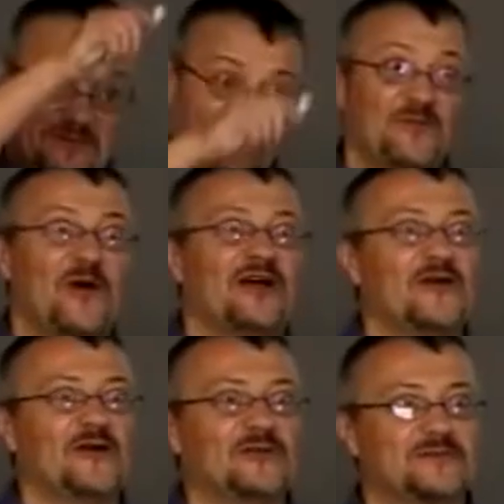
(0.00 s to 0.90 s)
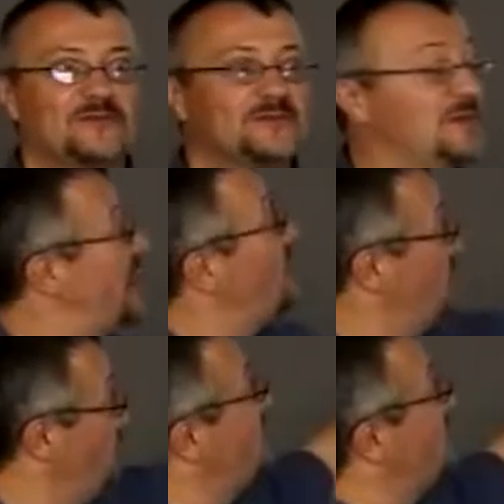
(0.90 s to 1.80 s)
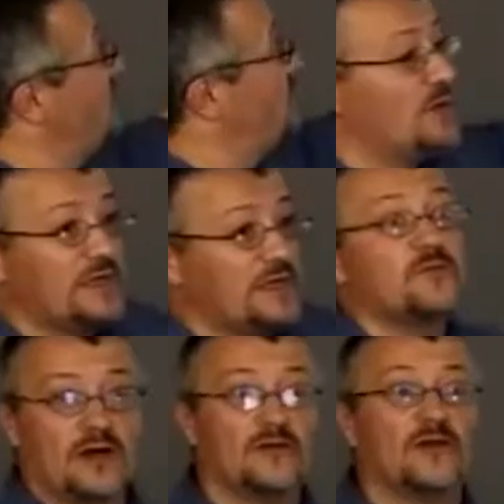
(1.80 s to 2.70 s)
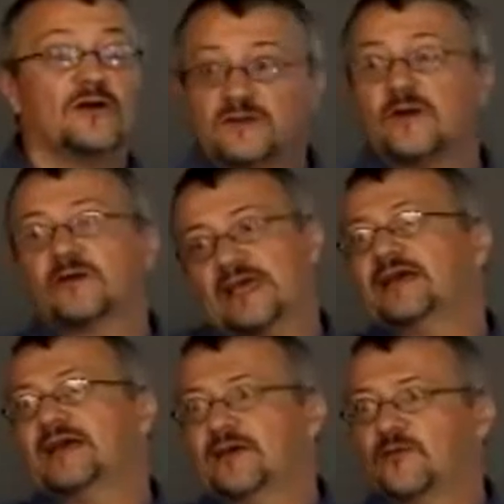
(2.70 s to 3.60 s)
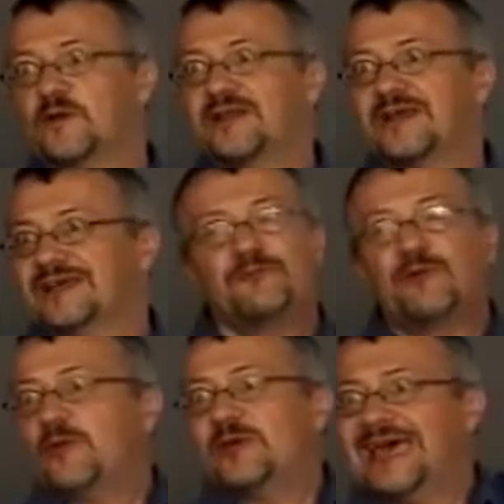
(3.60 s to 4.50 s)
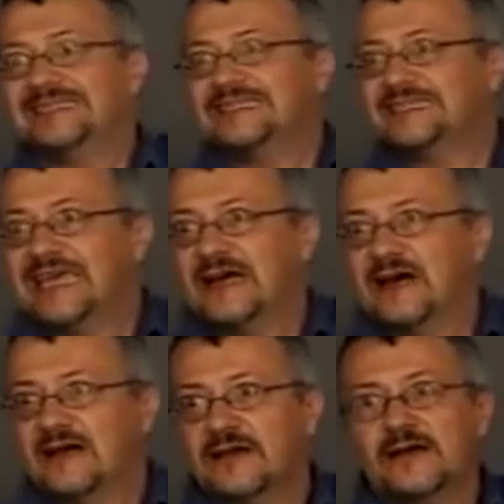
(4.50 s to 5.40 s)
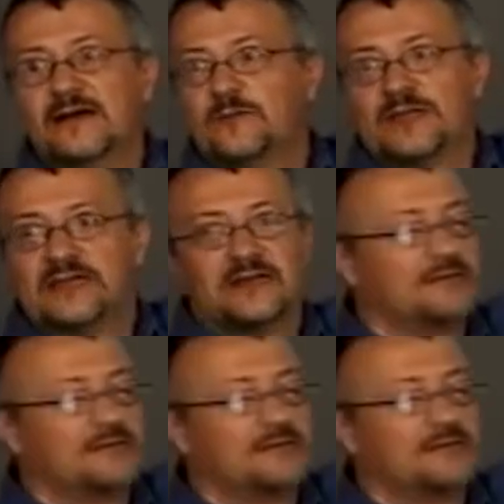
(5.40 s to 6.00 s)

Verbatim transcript: The wild oats. Okay, the wheat, sorry, wheat and wild oats. So yeah, it would have been nice. They probably had the data, but they didn't,